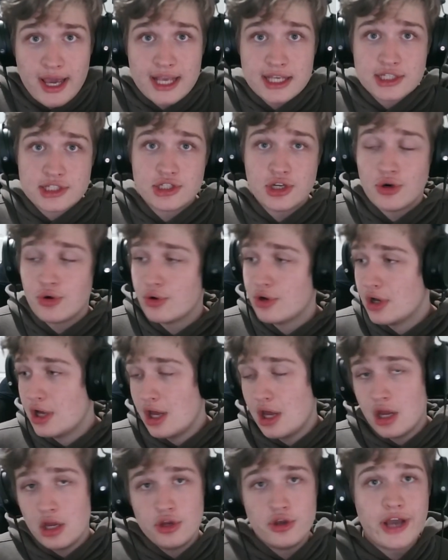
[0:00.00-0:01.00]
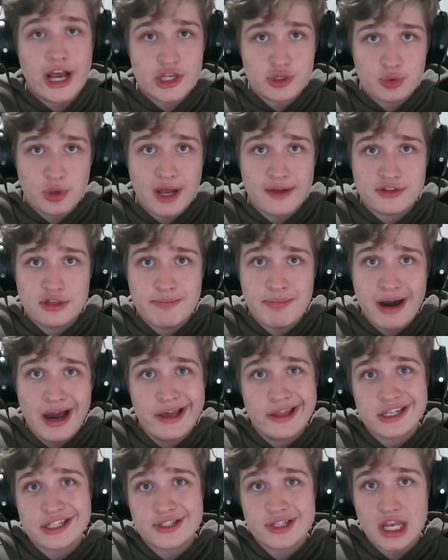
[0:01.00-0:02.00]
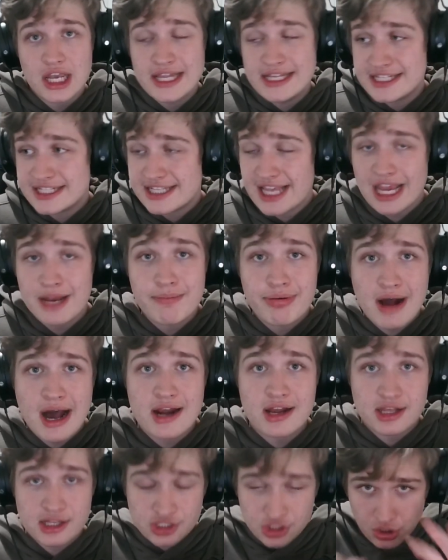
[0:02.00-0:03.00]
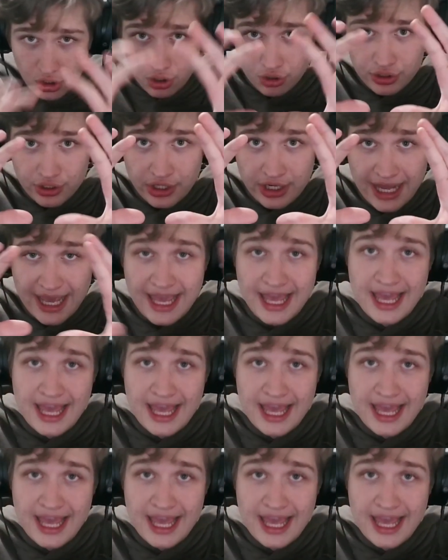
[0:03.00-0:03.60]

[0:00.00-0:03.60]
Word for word: So you guys will have to buy this insane product. It's called an